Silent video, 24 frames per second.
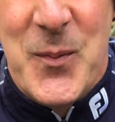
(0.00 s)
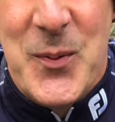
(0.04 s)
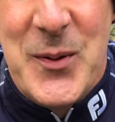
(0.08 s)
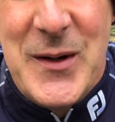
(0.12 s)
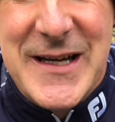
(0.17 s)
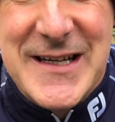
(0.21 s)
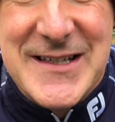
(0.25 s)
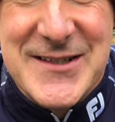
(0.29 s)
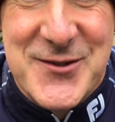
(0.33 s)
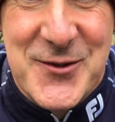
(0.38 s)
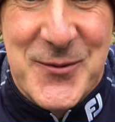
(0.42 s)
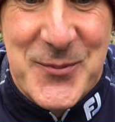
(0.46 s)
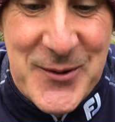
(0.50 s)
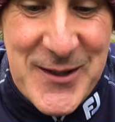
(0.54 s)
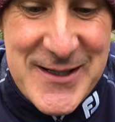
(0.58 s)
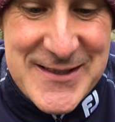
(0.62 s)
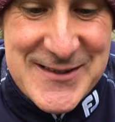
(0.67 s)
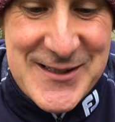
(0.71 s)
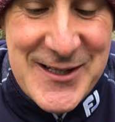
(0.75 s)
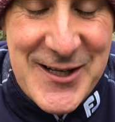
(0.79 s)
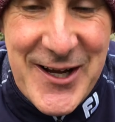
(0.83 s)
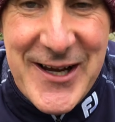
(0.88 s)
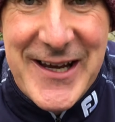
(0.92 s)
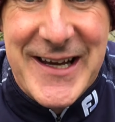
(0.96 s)
please do press
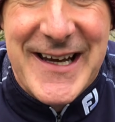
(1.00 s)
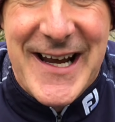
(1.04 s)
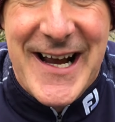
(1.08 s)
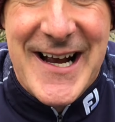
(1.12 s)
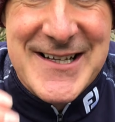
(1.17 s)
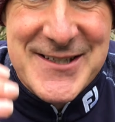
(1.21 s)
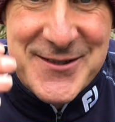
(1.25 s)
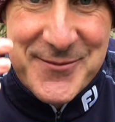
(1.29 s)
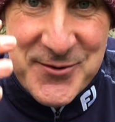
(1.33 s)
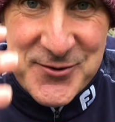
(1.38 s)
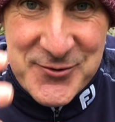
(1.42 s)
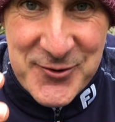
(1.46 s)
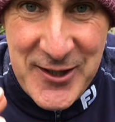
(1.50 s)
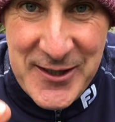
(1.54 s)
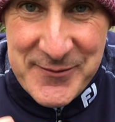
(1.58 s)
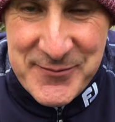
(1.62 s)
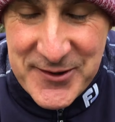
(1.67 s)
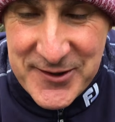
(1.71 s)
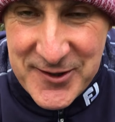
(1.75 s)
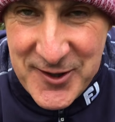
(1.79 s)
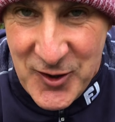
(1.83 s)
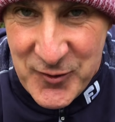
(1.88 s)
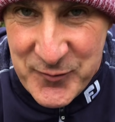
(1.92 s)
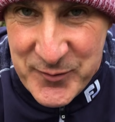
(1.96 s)
like and subscribe to
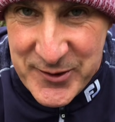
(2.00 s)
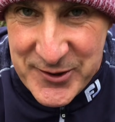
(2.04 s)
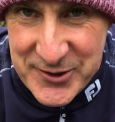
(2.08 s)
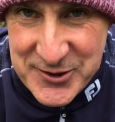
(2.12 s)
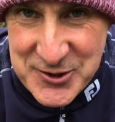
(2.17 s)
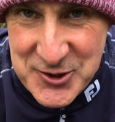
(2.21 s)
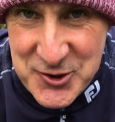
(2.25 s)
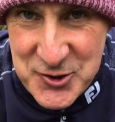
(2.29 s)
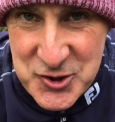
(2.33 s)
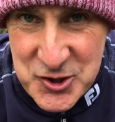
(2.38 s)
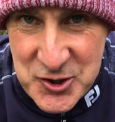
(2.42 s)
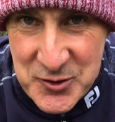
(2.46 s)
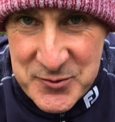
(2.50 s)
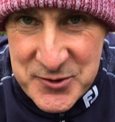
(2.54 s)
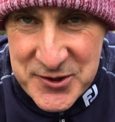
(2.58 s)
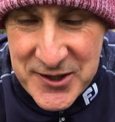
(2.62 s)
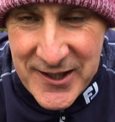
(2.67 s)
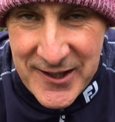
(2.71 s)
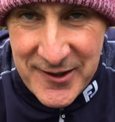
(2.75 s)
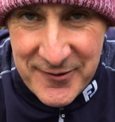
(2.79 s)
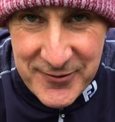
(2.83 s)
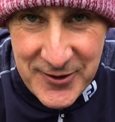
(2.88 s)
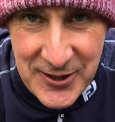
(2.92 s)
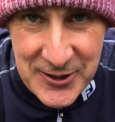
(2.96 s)
the Golfbidder YouTube
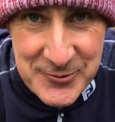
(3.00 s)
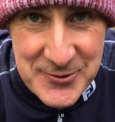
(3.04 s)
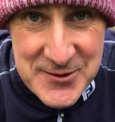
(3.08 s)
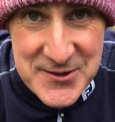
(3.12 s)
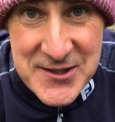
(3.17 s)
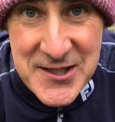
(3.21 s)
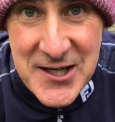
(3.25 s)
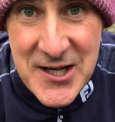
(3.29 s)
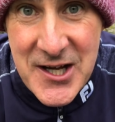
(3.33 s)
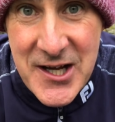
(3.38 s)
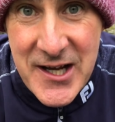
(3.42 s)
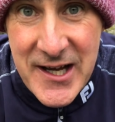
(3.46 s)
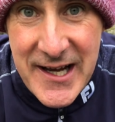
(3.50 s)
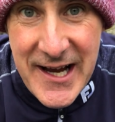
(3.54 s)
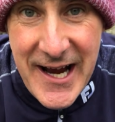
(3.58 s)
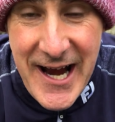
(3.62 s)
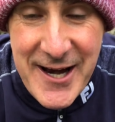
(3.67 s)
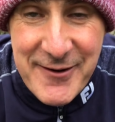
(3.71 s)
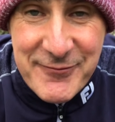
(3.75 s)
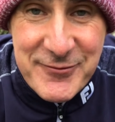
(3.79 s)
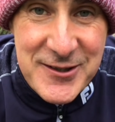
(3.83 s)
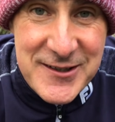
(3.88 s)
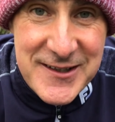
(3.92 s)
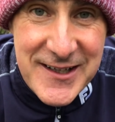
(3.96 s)
channel. Follow us
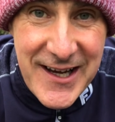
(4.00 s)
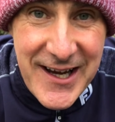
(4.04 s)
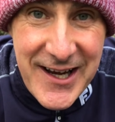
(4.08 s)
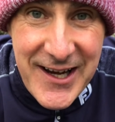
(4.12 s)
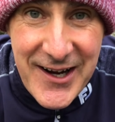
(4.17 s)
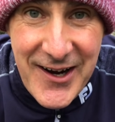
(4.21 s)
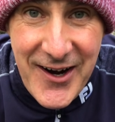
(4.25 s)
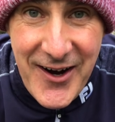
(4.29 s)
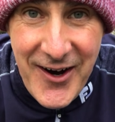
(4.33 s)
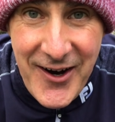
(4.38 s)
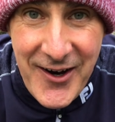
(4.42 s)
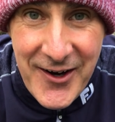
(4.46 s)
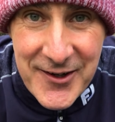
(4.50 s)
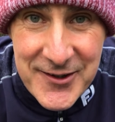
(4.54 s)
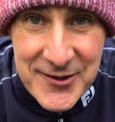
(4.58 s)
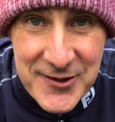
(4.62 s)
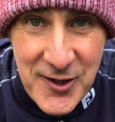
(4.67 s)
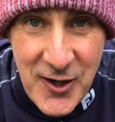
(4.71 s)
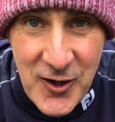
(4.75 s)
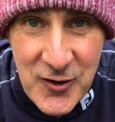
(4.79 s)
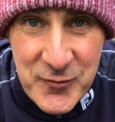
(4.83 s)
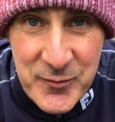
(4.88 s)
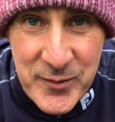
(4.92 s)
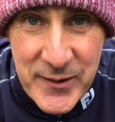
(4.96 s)
every day on
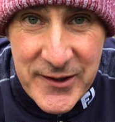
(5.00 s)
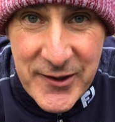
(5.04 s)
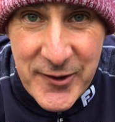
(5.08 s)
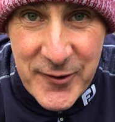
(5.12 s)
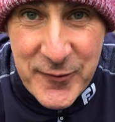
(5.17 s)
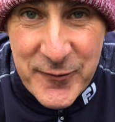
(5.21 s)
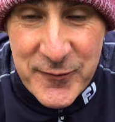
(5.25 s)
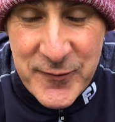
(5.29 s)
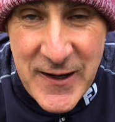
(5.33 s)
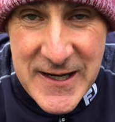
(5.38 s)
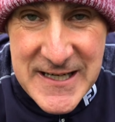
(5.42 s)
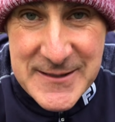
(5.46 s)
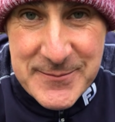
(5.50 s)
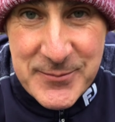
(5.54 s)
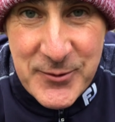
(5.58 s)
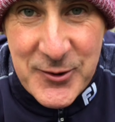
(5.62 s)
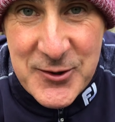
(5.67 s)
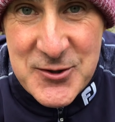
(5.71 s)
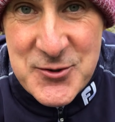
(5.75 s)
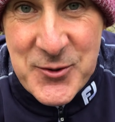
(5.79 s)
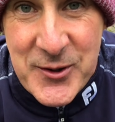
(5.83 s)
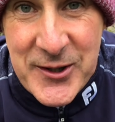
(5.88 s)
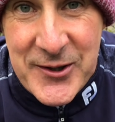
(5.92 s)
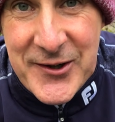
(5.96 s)
Golfbidder,
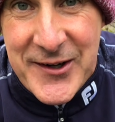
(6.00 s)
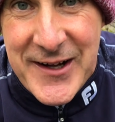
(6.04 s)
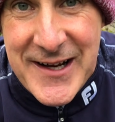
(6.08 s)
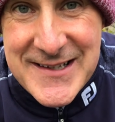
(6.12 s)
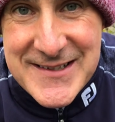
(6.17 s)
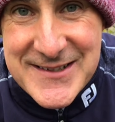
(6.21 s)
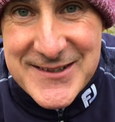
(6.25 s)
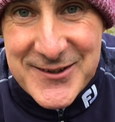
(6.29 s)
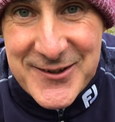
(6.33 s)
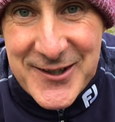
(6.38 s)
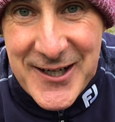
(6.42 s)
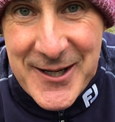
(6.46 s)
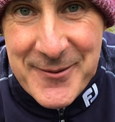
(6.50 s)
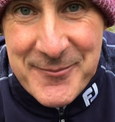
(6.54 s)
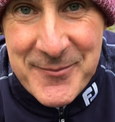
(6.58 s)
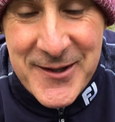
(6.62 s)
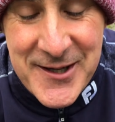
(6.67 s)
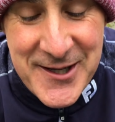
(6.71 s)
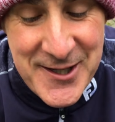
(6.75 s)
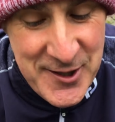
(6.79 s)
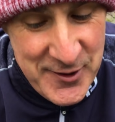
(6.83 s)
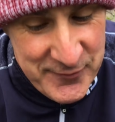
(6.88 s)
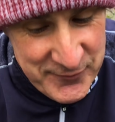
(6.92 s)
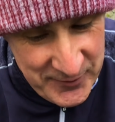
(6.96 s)
Facebook, Twitter and Instagram.
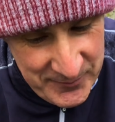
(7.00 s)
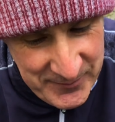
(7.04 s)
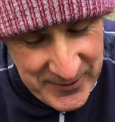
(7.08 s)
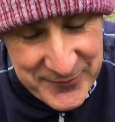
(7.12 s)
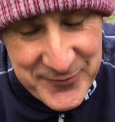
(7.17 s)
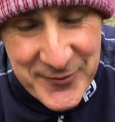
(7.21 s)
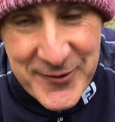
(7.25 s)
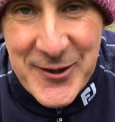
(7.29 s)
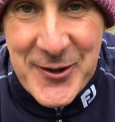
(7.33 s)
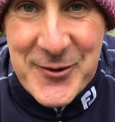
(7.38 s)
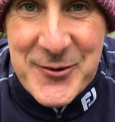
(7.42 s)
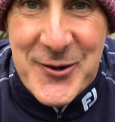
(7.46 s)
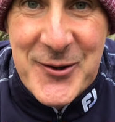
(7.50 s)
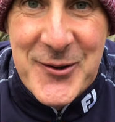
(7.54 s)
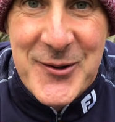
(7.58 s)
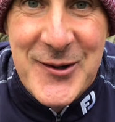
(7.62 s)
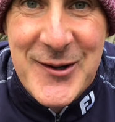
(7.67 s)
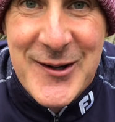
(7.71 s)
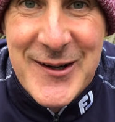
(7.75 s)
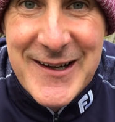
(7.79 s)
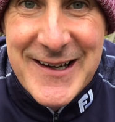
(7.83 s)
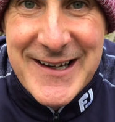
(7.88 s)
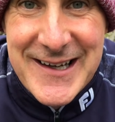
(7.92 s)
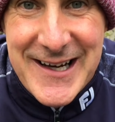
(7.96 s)
For me for now though,
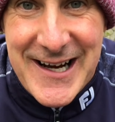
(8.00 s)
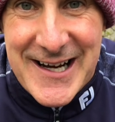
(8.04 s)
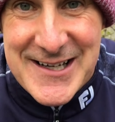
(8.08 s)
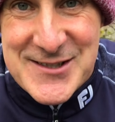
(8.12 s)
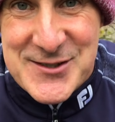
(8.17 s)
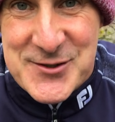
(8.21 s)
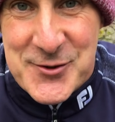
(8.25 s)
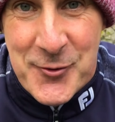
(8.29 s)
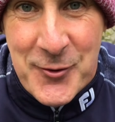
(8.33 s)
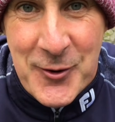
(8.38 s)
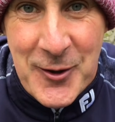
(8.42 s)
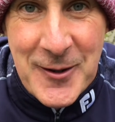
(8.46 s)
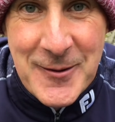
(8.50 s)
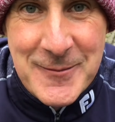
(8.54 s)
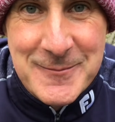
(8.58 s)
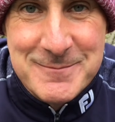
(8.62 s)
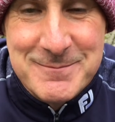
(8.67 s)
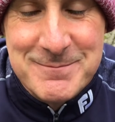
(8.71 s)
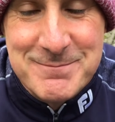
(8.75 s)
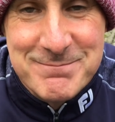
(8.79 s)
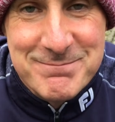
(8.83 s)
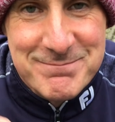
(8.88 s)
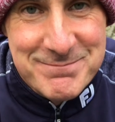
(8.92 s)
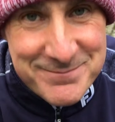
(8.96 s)
it's Donal,
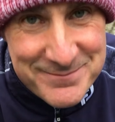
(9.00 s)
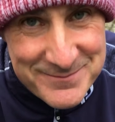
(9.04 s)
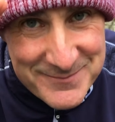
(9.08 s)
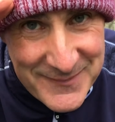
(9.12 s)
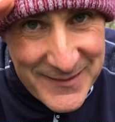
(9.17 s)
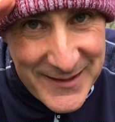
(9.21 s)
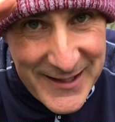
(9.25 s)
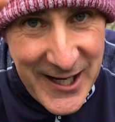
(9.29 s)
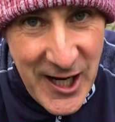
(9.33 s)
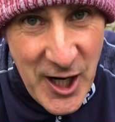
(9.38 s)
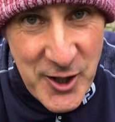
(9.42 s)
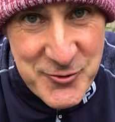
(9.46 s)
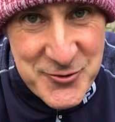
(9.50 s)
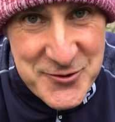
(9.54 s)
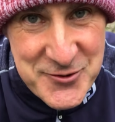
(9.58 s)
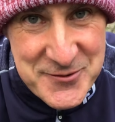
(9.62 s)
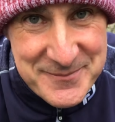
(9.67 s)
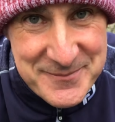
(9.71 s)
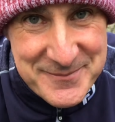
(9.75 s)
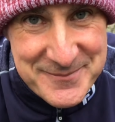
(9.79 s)
out.